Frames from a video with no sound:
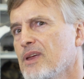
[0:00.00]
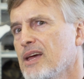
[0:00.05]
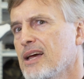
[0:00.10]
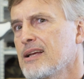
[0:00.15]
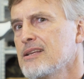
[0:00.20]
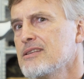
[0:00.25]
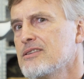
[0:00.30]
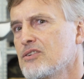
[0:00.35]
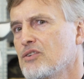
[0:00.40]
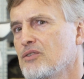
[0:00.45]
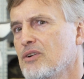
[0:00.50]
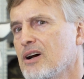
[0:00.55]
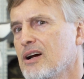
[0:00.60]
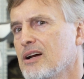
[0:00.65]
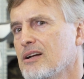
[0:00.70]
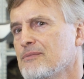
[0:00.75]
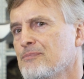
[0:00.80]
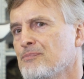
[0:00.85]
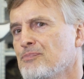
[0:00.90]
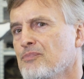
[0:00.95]
and so
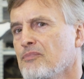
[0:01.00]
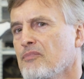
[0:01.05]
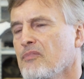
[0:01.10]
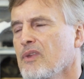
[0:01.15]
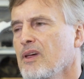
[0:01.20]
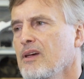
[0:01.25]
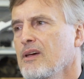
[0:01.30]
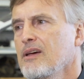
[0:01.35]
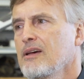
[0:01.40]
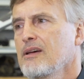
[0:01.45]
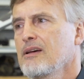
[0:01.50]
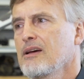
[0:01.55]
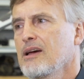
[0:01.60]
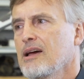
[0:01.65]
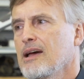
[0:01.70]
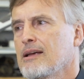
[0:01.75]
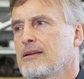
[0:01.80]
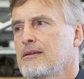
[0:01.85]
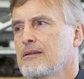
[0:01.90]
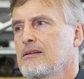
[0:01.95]
on.
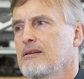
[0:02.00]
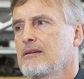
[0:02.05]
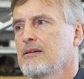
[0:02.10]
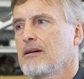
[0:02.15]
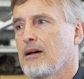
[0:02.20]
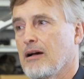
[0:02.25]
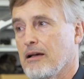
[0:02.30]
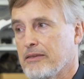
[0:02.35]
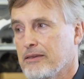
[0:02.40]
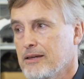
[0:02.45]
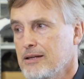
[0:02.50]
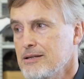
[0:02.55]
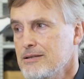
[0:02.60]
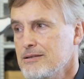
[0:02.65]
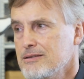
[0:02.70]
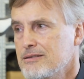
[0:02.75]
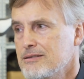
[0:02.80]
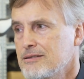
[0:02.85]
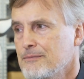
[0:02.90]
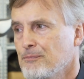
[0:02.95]
And
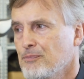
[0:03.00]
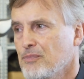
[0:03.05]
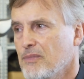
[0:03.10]
Others,